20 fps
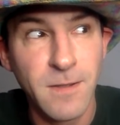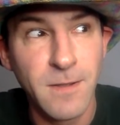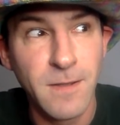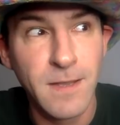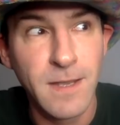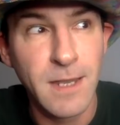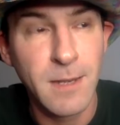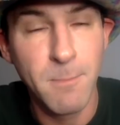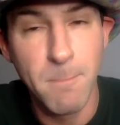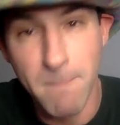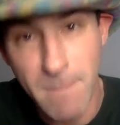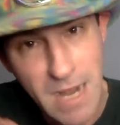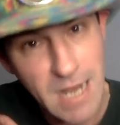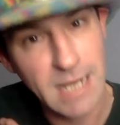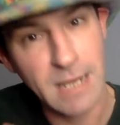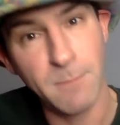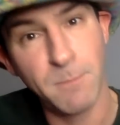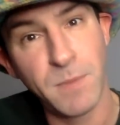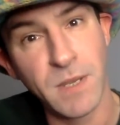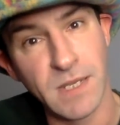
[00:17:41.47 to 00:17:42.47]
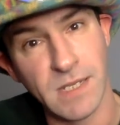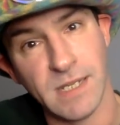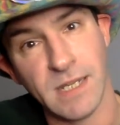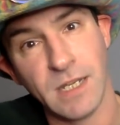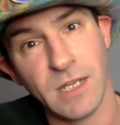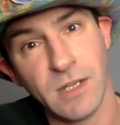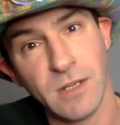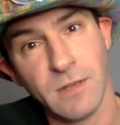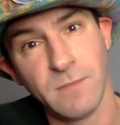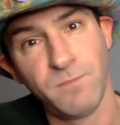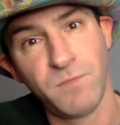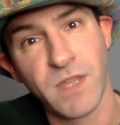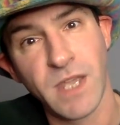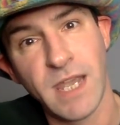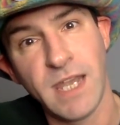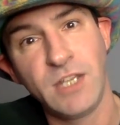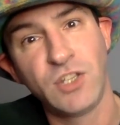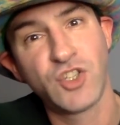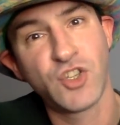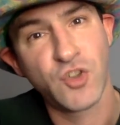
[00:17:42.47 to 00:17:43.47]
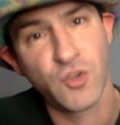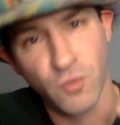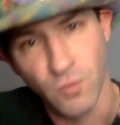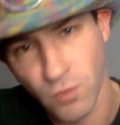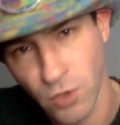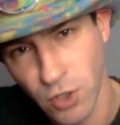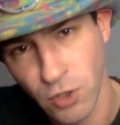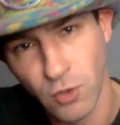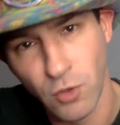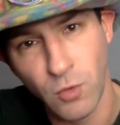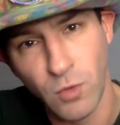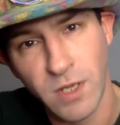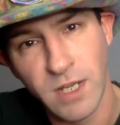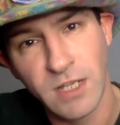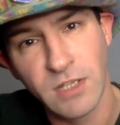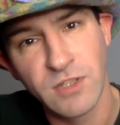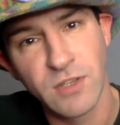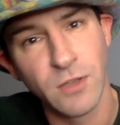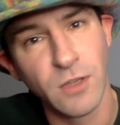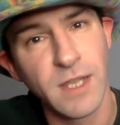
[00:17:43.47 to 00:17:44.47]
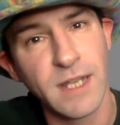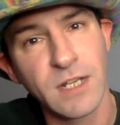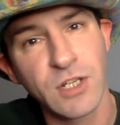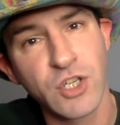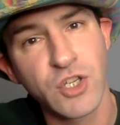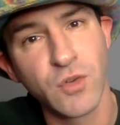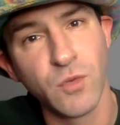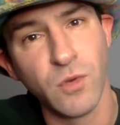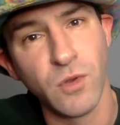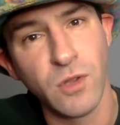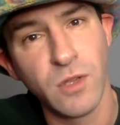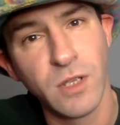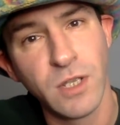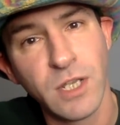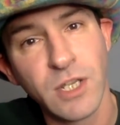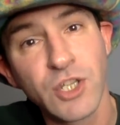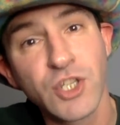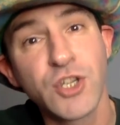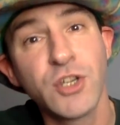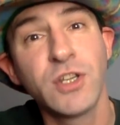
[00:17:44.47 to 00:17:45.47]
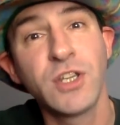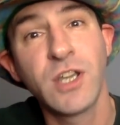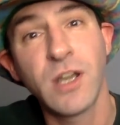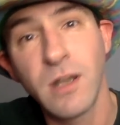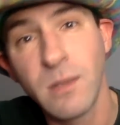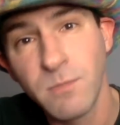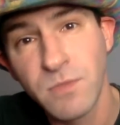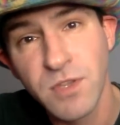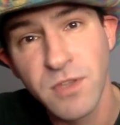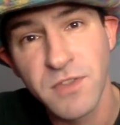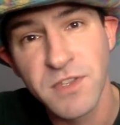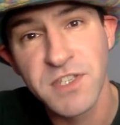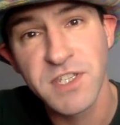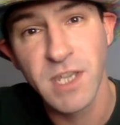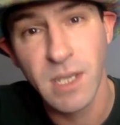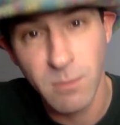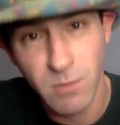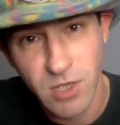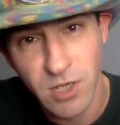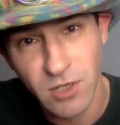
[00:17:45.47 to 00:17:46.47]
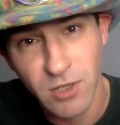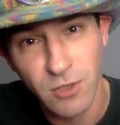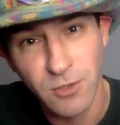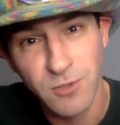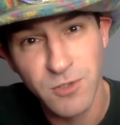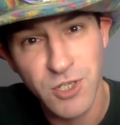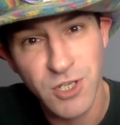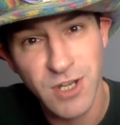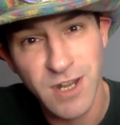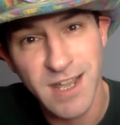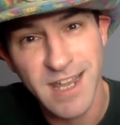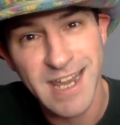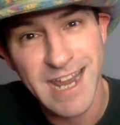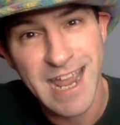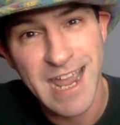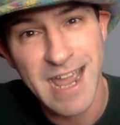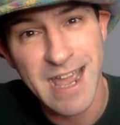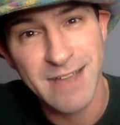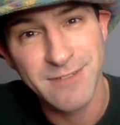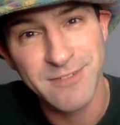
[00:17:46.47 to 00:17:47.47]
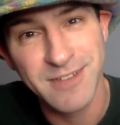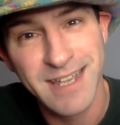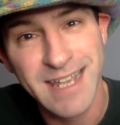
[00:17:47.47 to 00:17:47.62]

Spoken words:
In my opinion, a true intellectual should come to the same conclusion I have